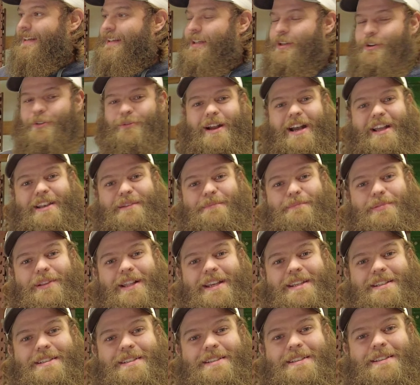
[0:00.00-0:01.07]
go right in
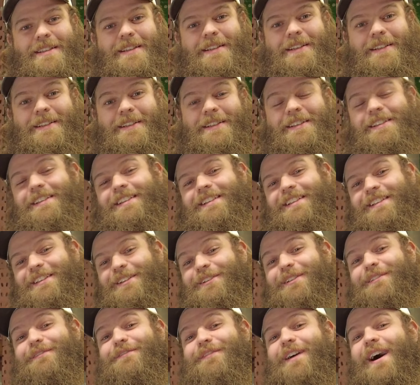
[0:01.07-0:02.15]
place. You
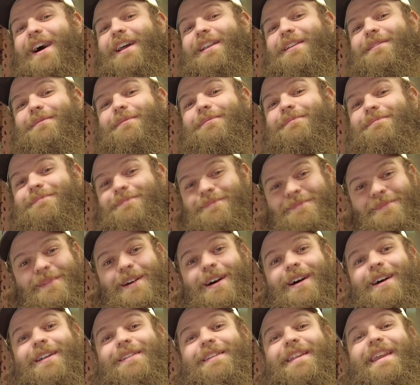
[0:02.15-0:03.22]
can find them
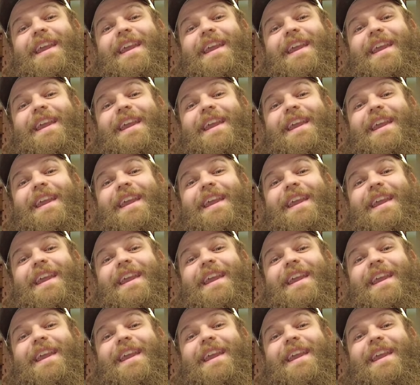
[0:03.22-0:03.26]
on the